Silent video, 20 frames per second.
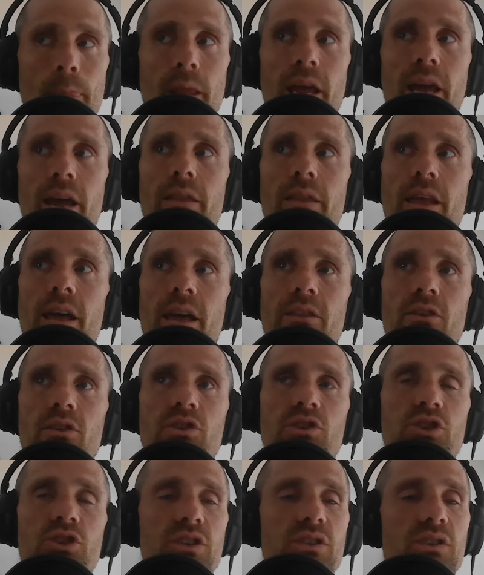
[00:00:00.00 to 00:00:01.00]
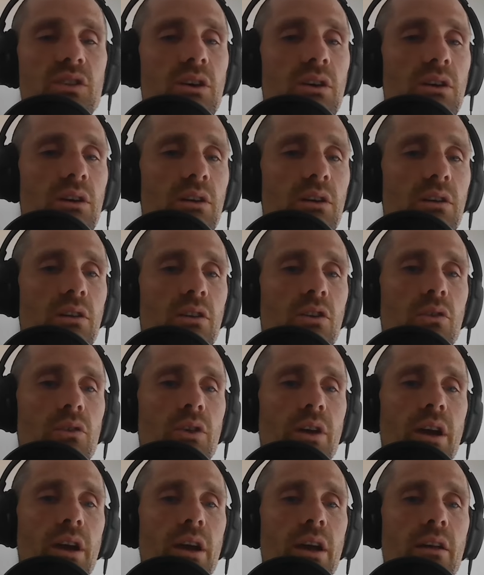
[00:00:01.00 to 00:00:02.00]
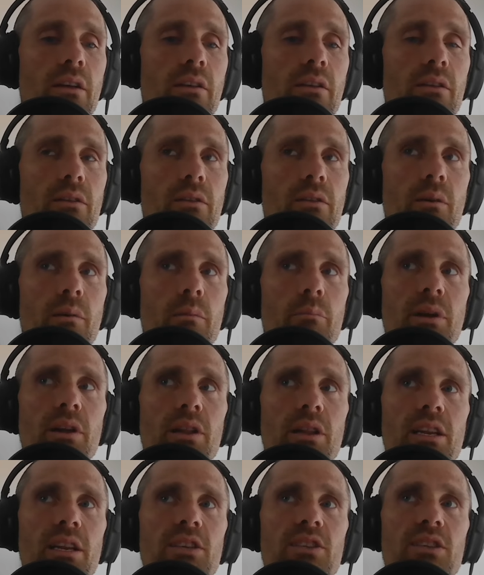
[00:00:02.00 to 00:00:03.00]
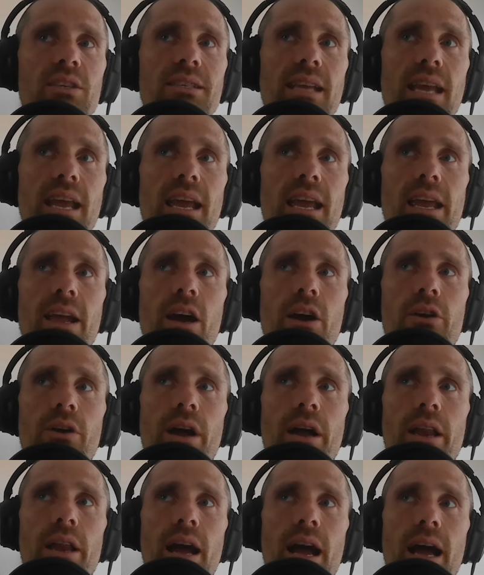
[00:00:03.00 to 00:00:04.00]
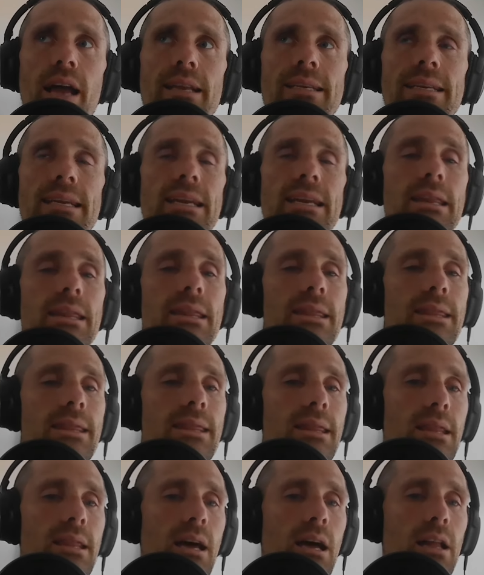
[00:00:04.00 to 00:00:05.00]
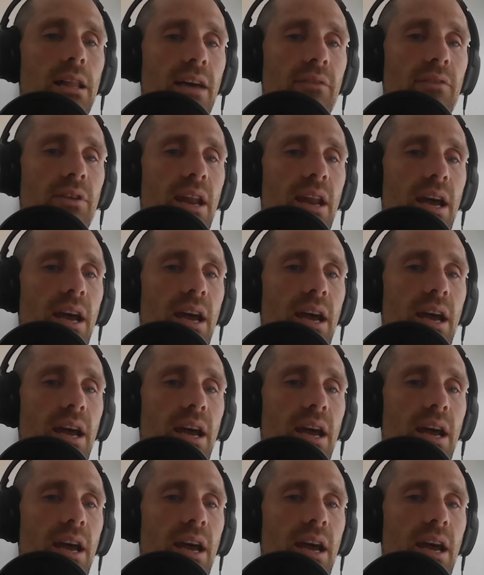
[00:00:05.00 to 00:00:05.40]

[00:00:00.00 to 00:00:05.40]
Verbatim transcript: And then there's just the, you know, the, the ability to say, all right, I did 11,